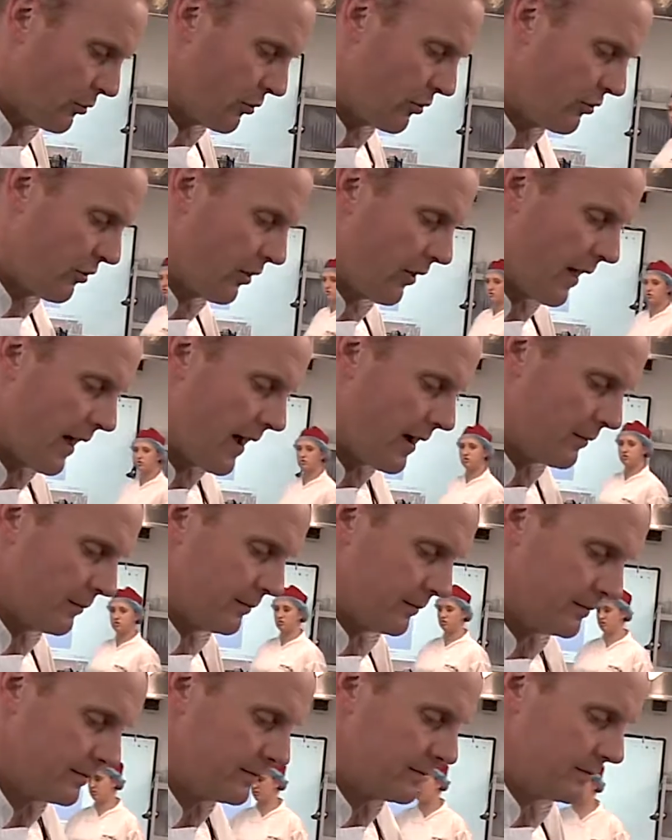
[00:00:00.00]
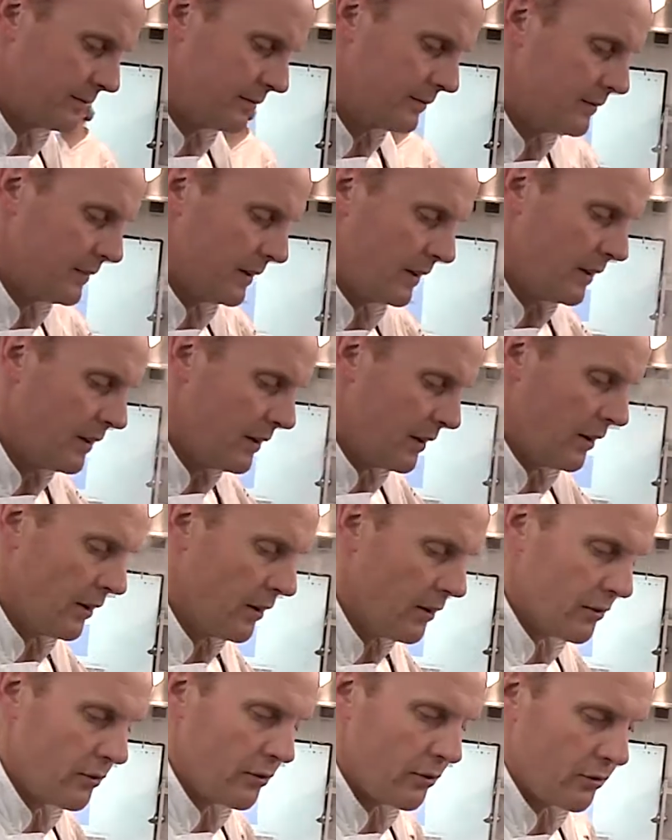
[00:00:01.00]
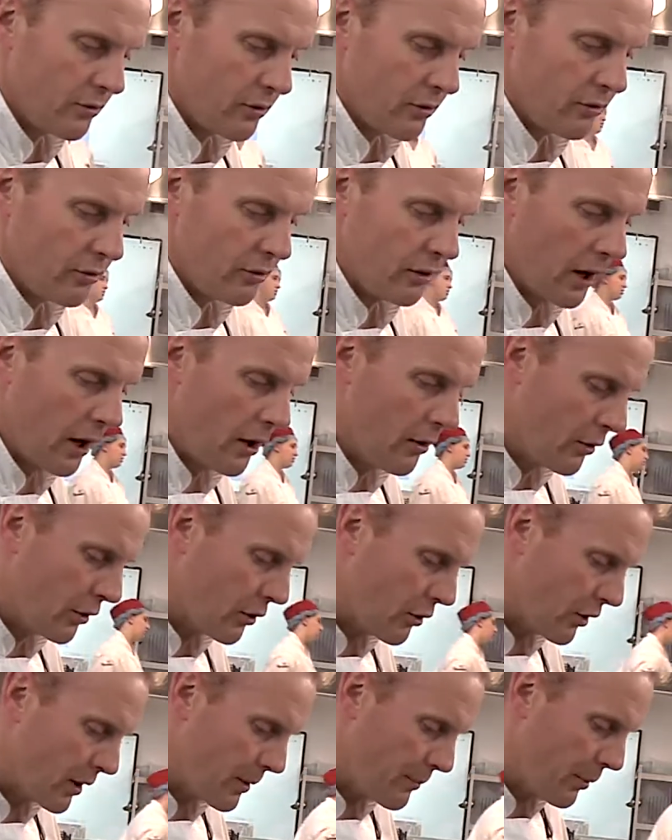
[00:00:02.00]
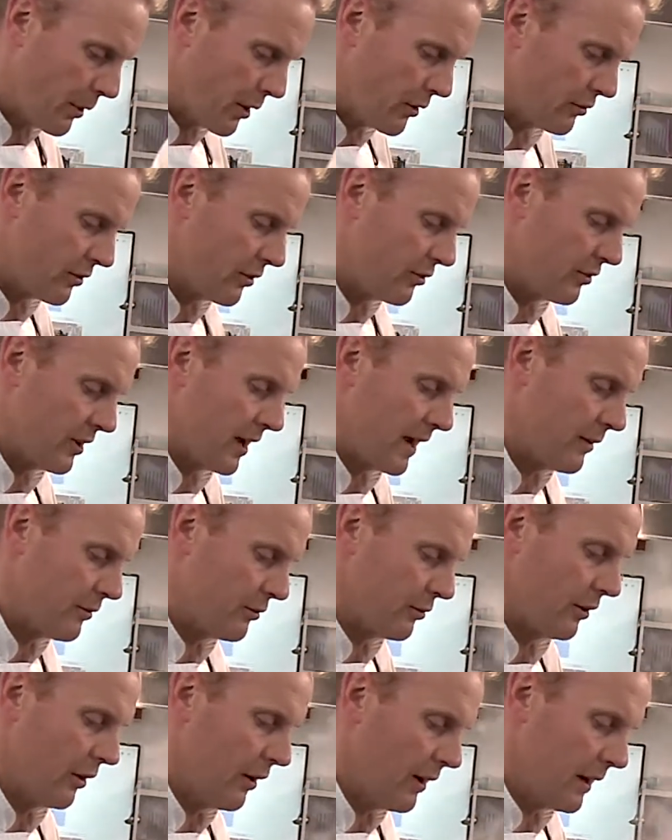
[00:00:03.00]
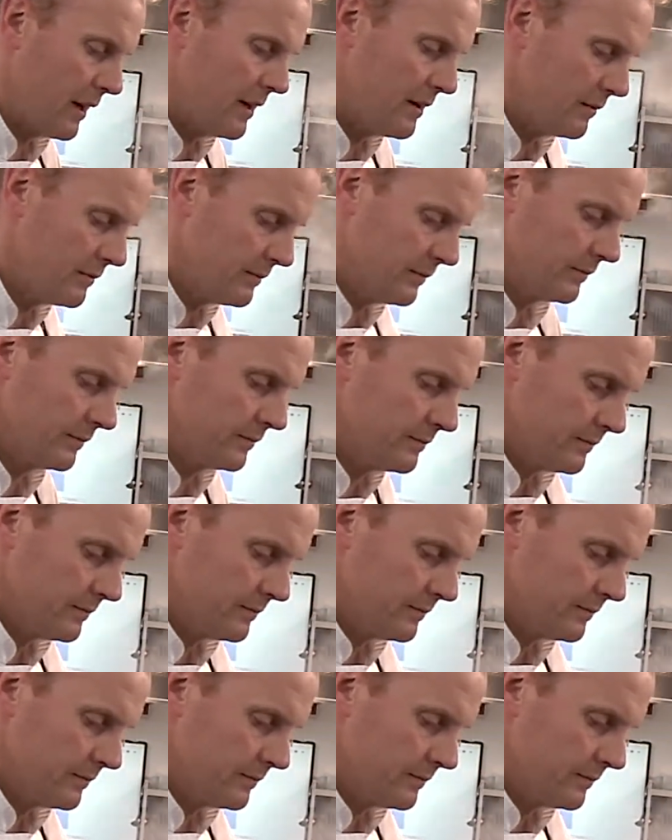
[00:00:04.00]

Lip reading: water to that, just to slow the cooking process down slightly.